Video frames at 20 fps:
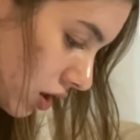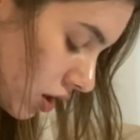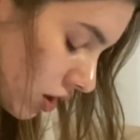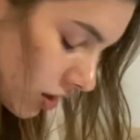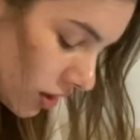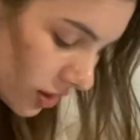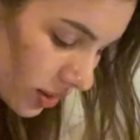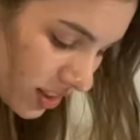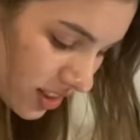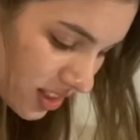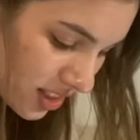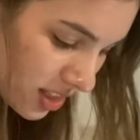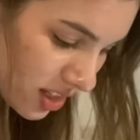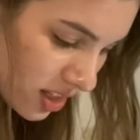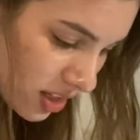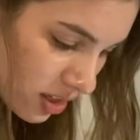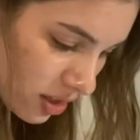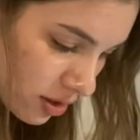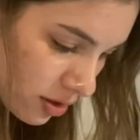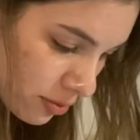
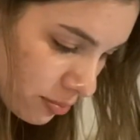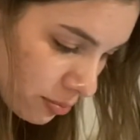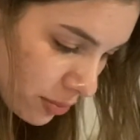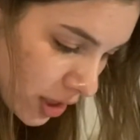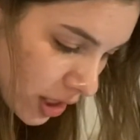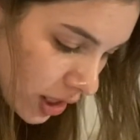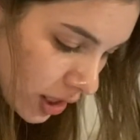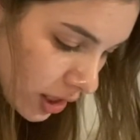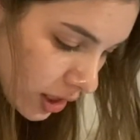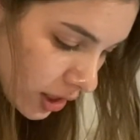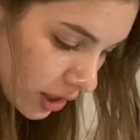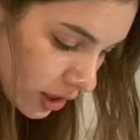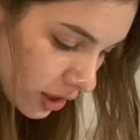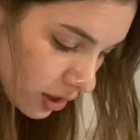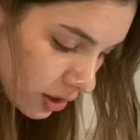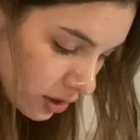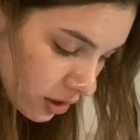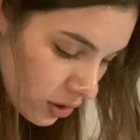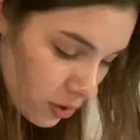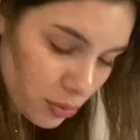honestly, my
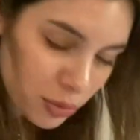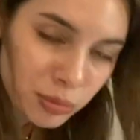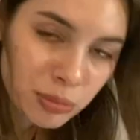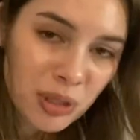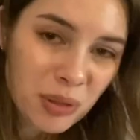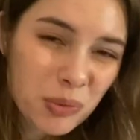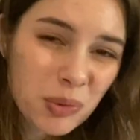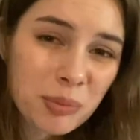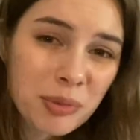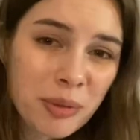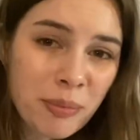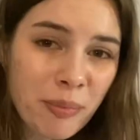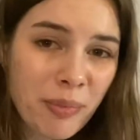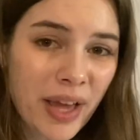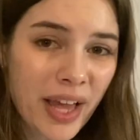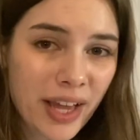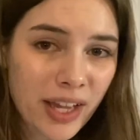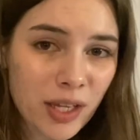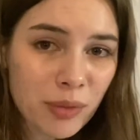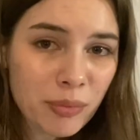other roommate will be
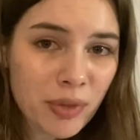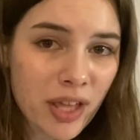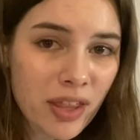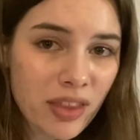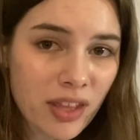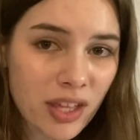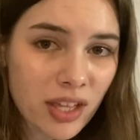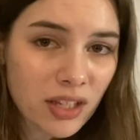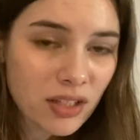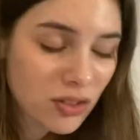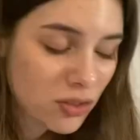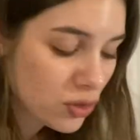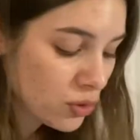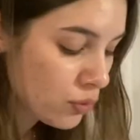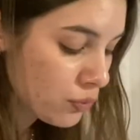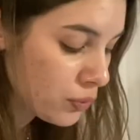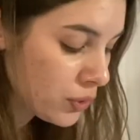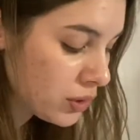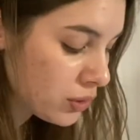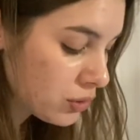back by then. So
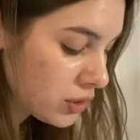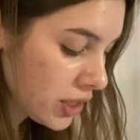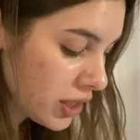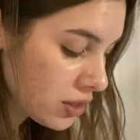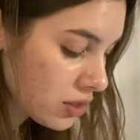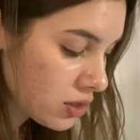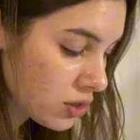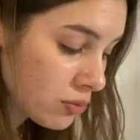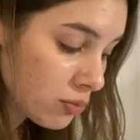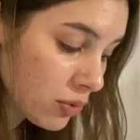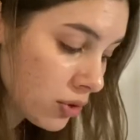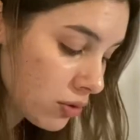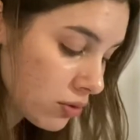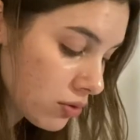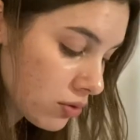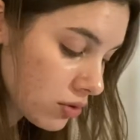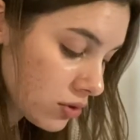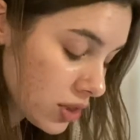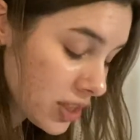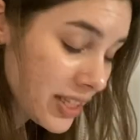if we go dance
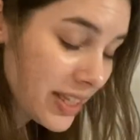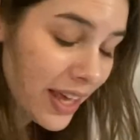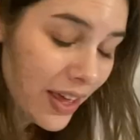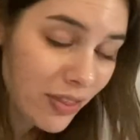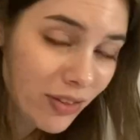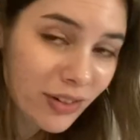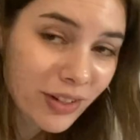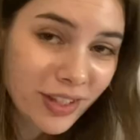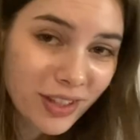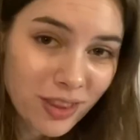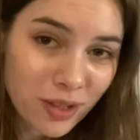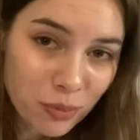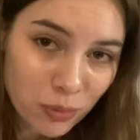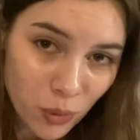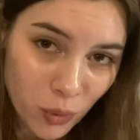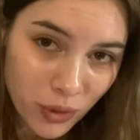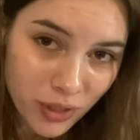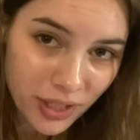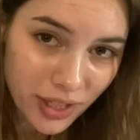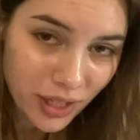together in the
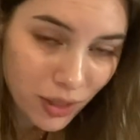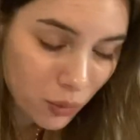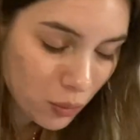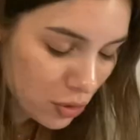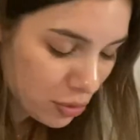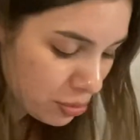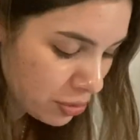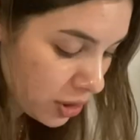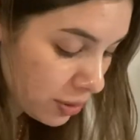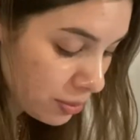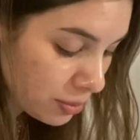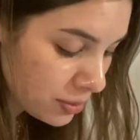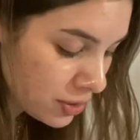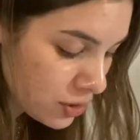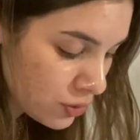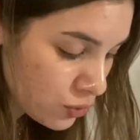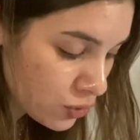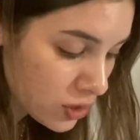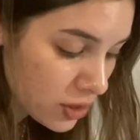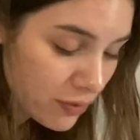morning, we'll probably
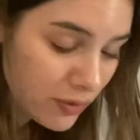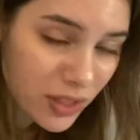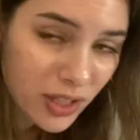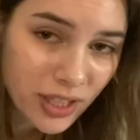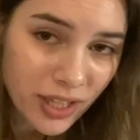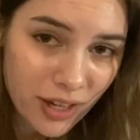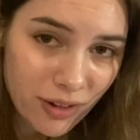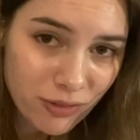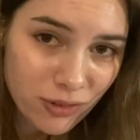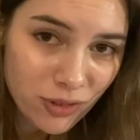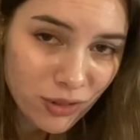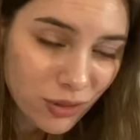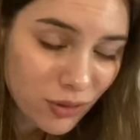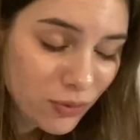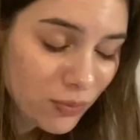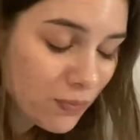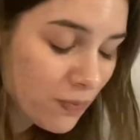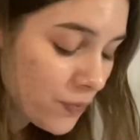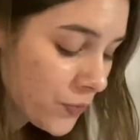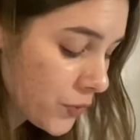do stuff in the
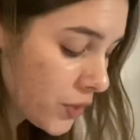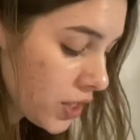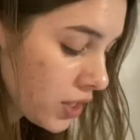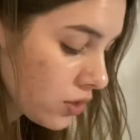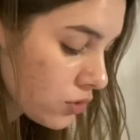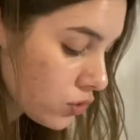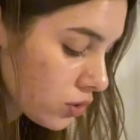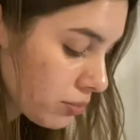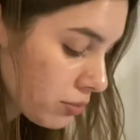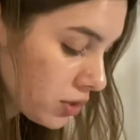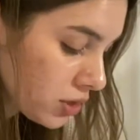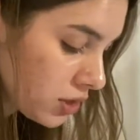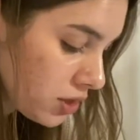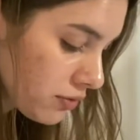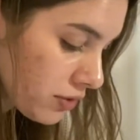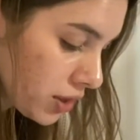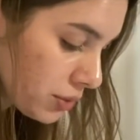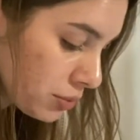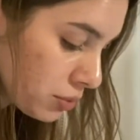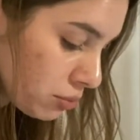afternoon. So I'm going to leave
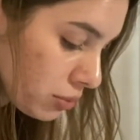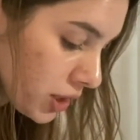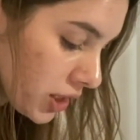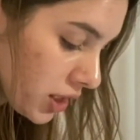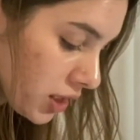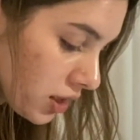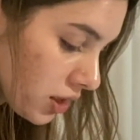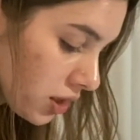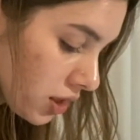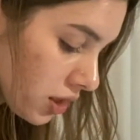that one blank.